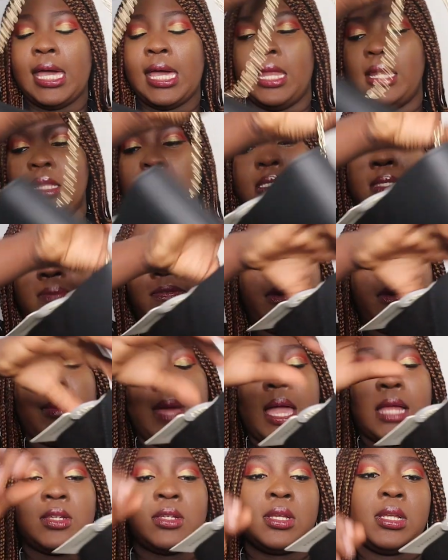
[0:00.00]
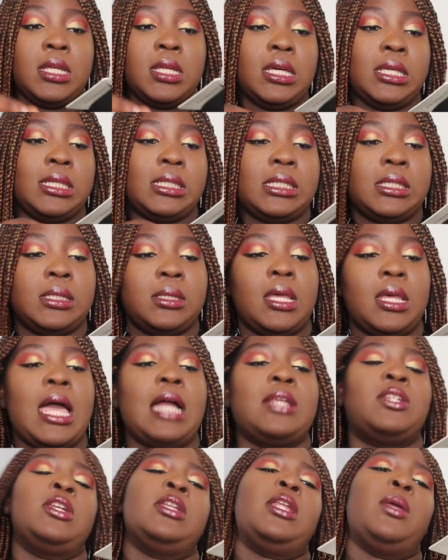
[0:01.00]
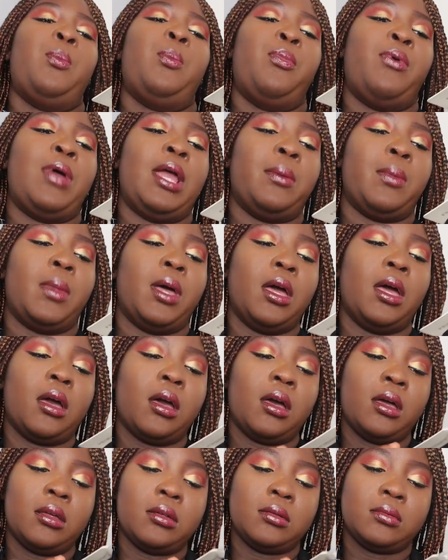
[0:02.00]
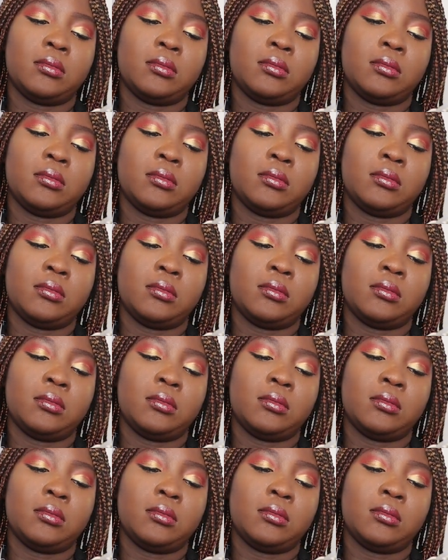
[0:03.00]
And it's from Primark.